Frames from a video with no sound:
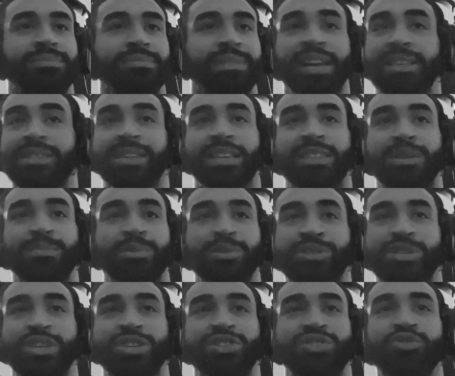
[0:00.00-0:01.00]
That's like the
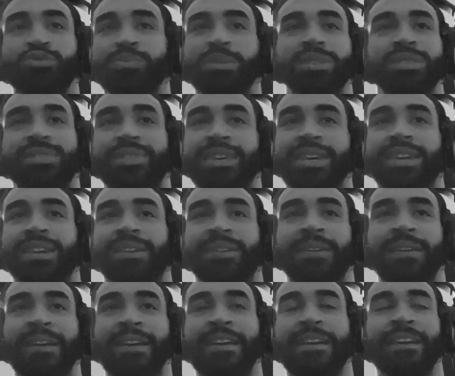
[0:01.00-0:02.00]
most human
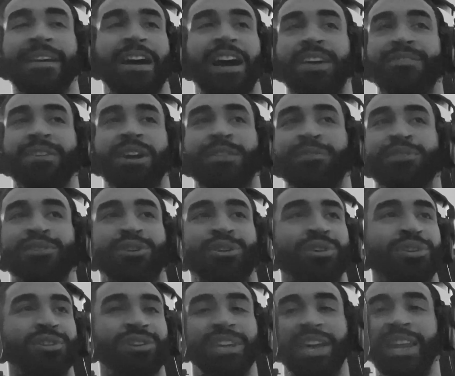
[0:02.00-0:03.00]
thing I've ever
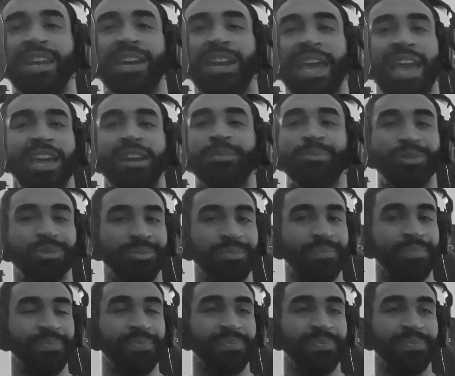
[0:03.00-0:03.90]
heard in an animal.